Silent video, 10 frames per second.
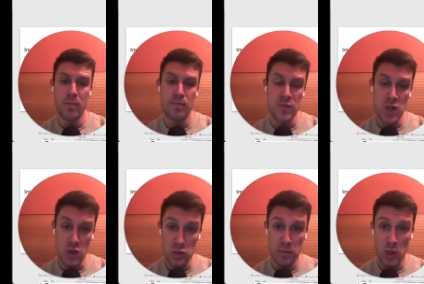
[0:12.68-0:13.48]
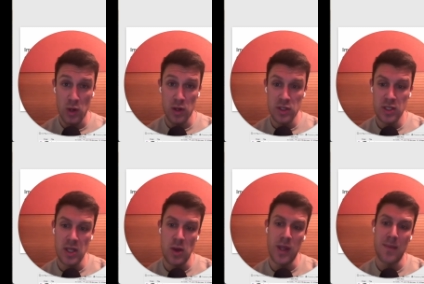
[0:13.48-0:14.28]
used books
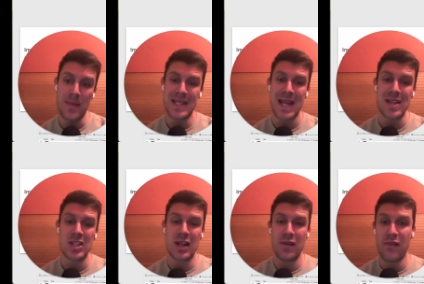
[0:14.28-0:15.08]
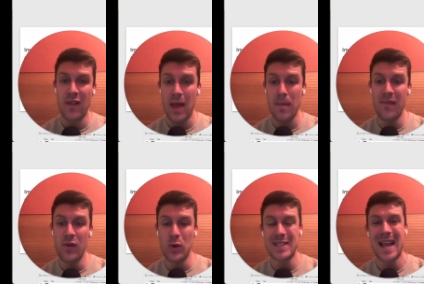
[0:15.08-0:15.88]
that we can potentially flip
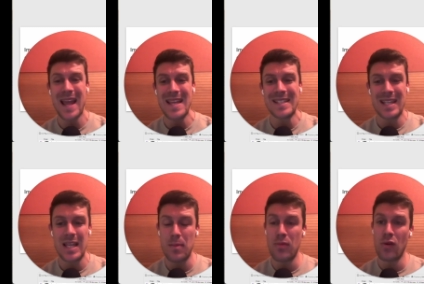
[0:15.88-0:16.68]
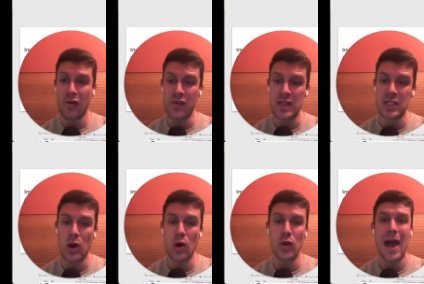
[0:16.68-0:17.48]
for tasty profits
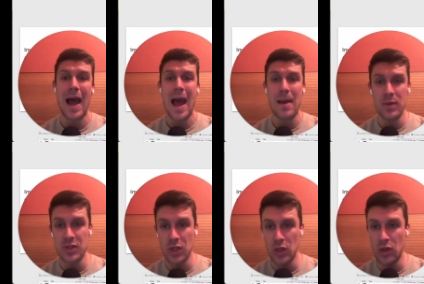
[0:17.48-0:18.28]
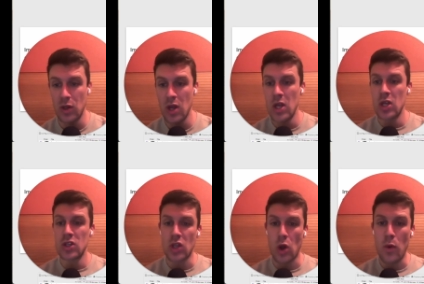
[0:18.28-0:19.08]
on Amazon.
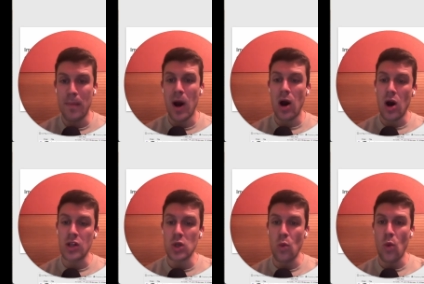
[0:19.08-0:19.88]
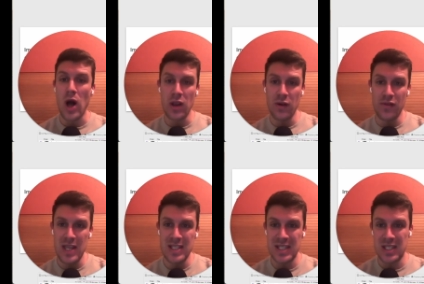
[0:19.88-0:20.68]
So part one of
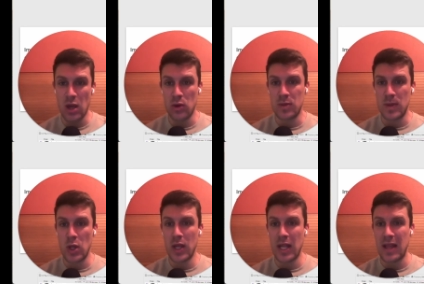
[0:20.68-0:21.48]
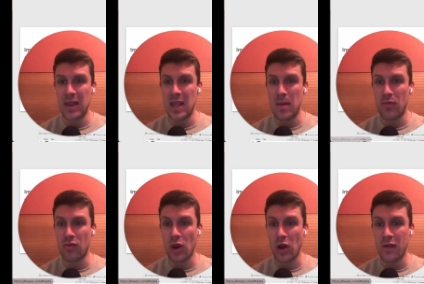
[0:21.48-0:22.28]
this is going to be looking at the
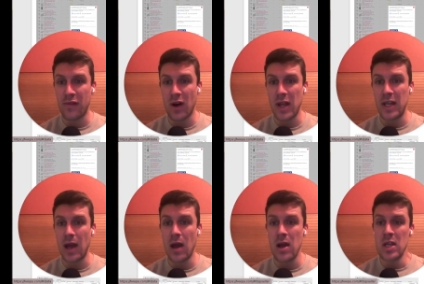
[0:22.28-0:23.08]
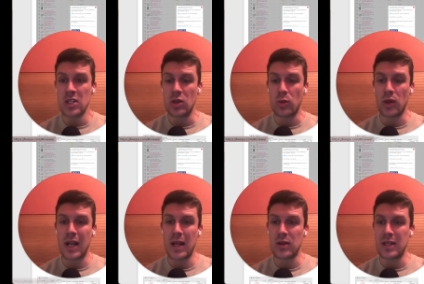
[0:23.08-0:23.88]
product finder. So you want to
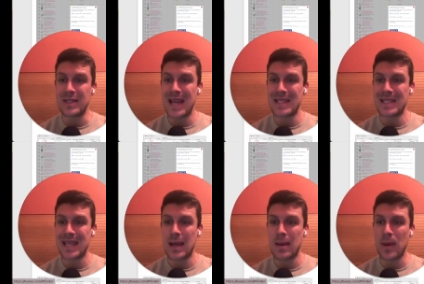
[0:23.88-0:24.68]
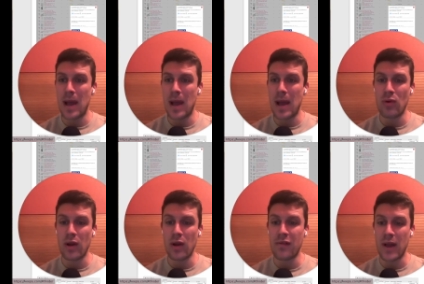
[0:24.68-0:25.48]
click on the data tab and
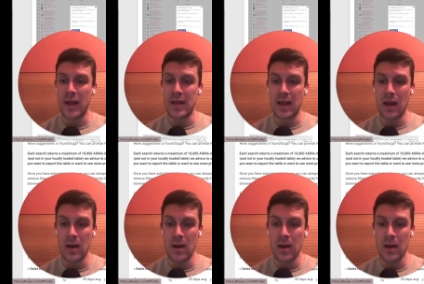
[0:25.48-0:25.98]
product finder